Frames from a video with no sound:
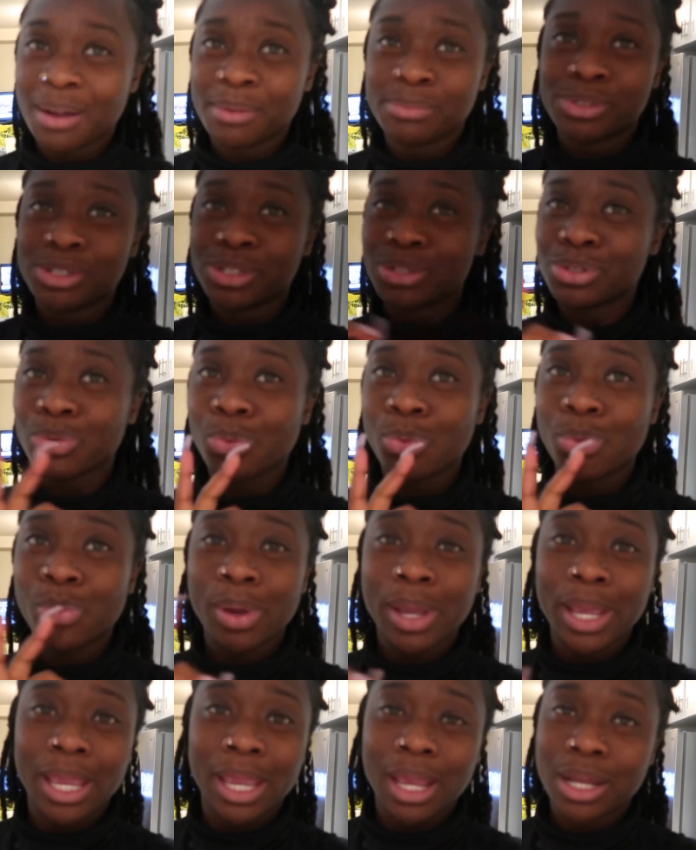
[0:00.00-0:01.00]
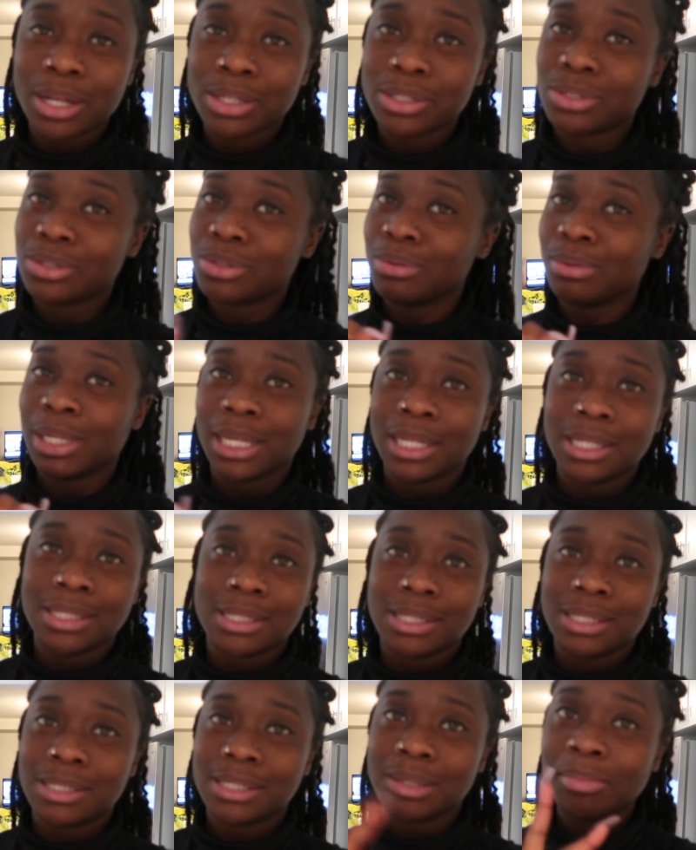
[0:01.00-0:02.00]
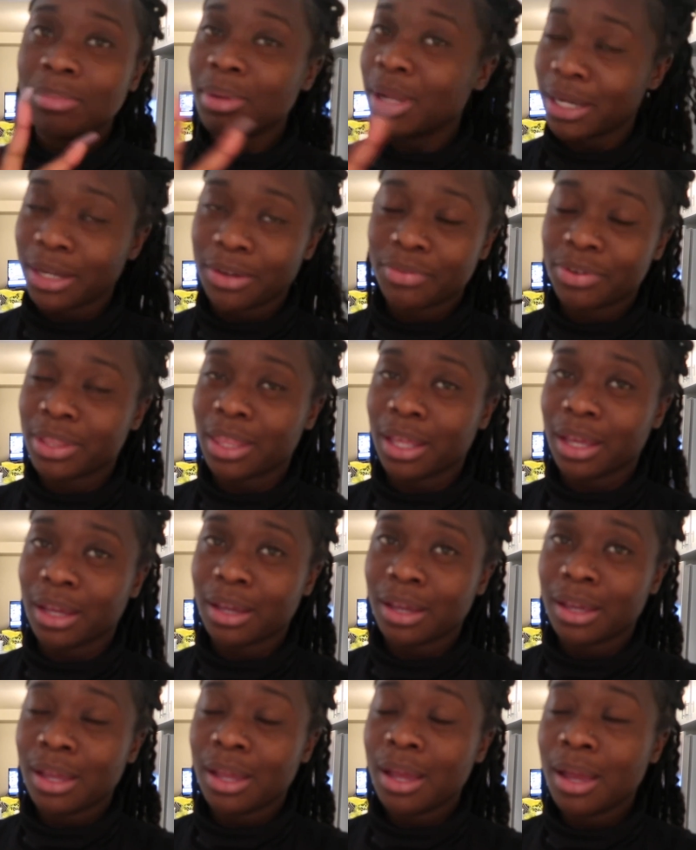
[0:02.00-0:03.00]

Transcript: I'm just way too lazy to blend everything.